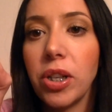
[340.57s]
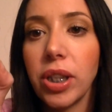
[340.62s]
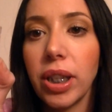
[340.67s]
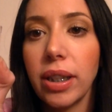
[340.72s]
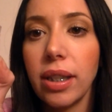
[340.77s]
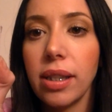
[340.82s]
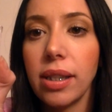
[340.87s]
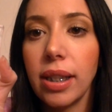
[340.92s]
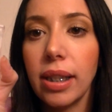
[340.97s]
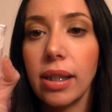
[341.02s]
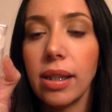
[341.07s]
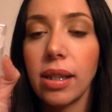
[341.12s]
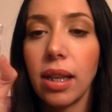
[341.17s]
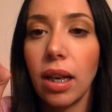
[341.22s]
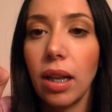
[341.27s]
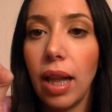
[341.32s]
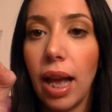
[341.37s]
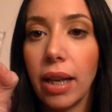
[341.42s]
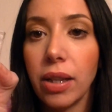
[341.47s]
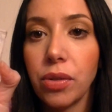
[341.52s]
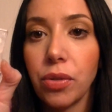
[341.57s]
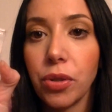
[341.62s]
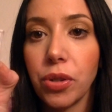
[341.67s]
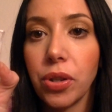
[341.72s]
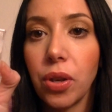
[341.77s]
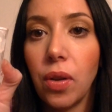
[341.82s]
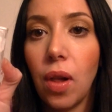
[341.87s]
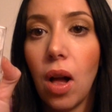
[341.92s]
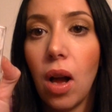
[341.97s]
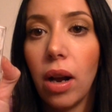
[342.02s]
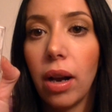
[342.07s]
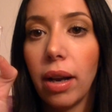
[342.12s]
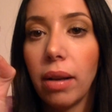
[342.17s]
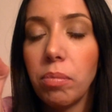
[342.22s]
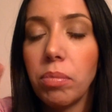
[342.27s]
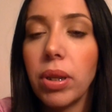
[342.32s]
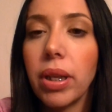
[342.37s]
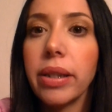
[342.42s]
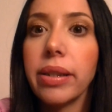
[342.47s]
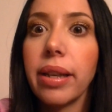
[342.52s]
Like, this thing is gonna last for so long.
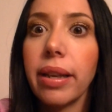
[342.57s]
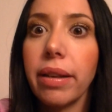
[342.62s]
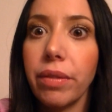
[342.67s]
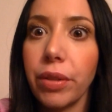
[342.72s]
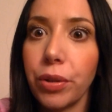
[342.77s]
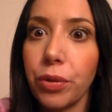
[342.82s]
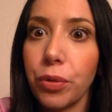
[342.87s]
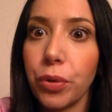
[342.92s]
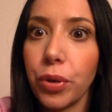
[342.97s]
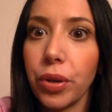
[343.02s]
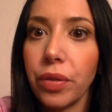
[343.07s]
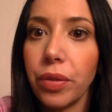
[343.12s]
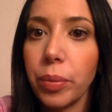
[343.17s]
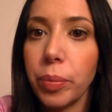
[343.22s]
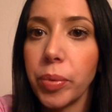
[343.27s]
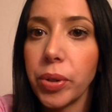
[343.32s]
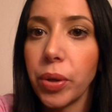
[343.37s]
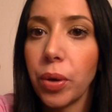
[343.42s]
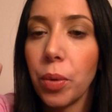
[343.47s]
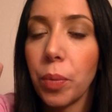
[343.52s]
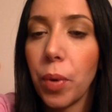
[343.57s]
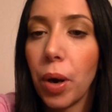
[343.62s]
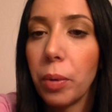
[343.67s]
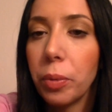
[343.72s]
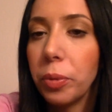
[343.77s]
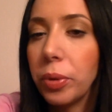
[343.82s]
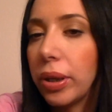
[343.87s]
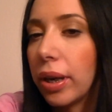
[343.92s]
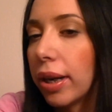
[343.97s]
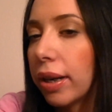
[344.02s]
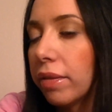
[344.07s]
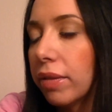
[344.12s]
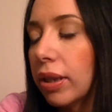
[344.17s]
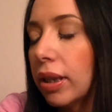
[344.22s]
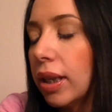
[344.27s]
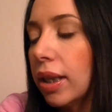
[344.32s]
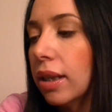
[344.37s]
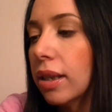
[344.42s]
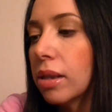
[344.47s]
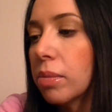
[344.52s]
Plus I have like 4 of them, so I'll probably not even
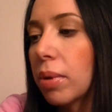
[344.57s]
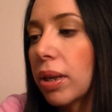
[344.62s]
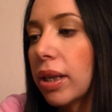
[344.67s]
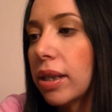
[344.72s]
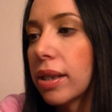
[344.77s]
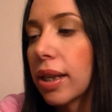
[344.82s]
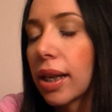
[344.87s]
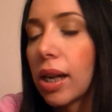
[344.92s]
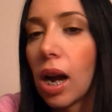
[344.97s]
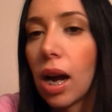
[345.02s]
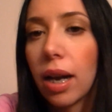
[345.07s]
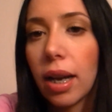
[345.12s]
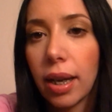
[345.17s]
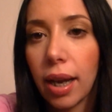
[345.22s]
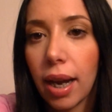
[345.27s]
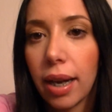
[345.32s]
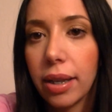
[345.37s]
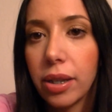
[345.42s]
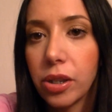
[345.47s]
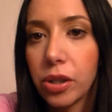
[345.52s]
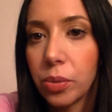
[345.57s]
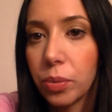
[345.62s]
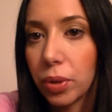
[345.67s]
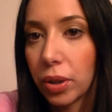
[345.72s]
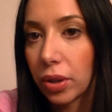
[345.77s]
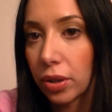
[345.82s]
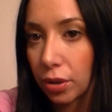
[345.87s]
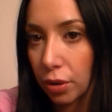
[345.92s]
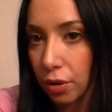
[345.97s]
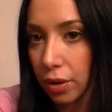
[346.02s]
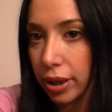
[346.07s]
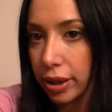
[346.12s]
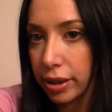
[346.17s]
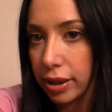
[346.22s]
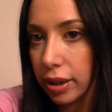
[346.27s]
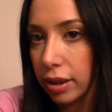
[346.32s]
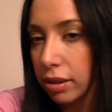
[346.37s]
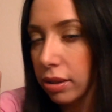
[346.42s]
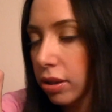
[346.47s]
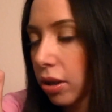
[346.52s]
need as many as I got. I kind of just went a little
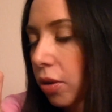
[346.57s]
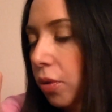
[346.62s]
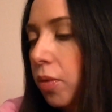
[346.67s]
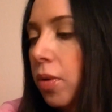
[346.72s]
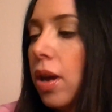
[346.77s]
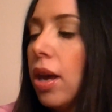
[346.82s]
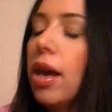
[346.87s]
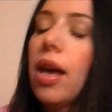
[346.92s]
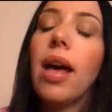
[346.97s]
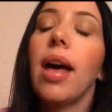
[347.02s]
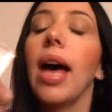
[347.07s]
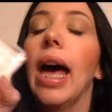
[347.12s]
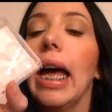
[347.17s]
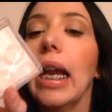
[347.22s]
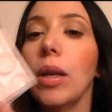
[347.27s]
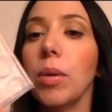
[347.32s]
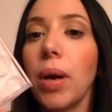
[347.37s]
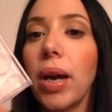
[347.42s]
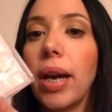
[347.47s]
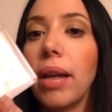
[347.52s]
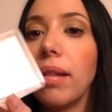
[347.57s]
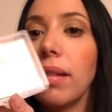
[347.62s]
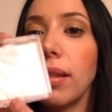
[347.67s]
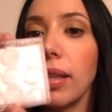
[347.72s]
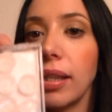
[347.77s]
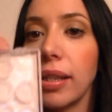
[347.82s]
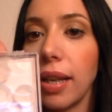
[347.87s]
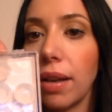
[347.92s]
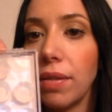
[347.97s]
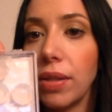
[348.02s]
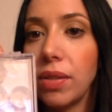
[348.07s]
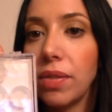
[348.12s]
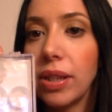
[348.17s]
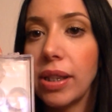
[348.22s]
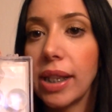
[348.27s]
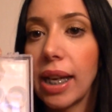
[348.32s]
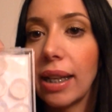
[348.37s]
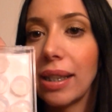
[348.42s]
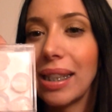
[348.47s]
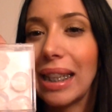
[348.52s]
crazy. So anyway, this stuff is
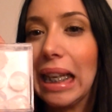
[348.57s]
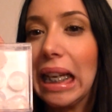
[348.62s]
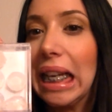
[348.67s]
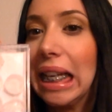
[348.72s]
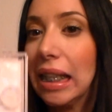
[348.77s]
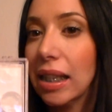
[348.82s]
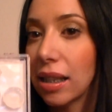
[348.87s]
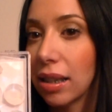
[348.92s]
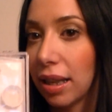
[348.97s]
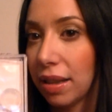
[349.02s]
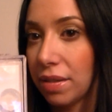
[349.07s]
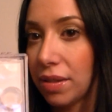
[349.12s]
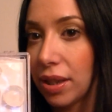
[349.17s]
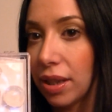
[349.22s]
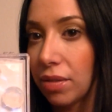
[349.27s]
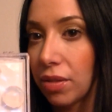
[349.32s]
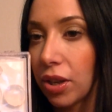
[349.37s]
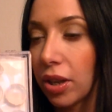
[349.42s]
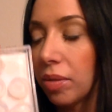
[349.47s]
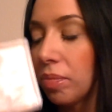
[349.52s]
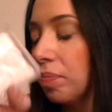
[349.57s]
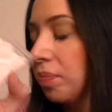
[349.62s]
fantastic. It's a lifesaver.